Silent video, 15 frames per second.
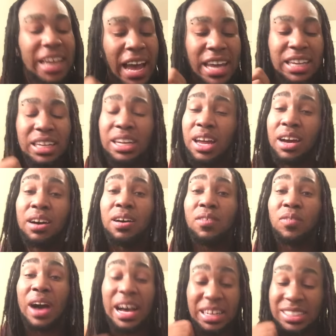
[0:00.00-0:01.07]
and I
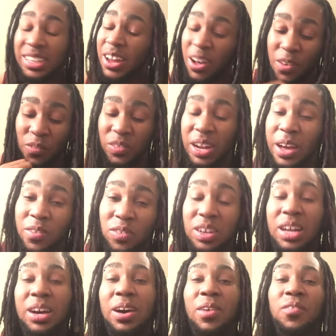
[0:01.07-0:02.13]
love, I love,
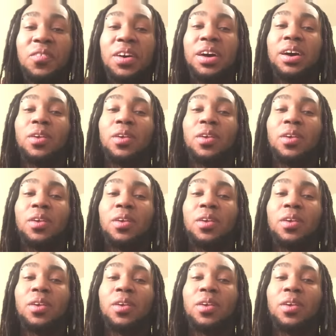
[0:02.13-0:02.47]
love, love